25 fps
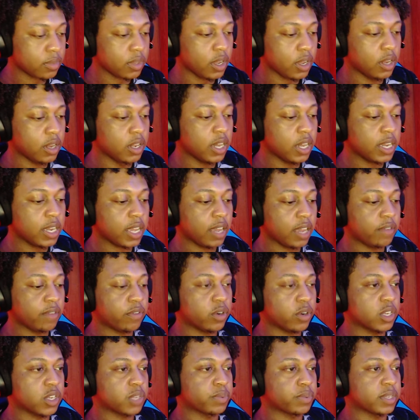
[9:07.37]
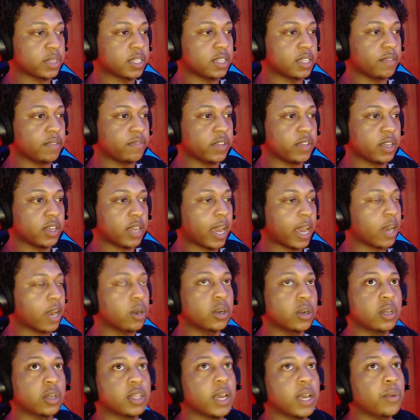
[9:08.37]
looking for a specific, I don't
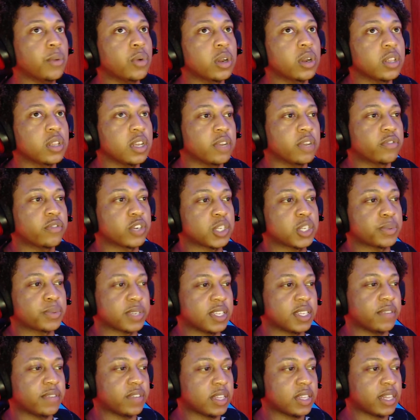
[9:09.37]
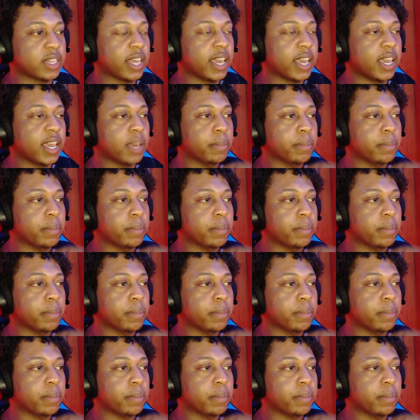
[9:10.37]
know, they weren't looking for a specific thing,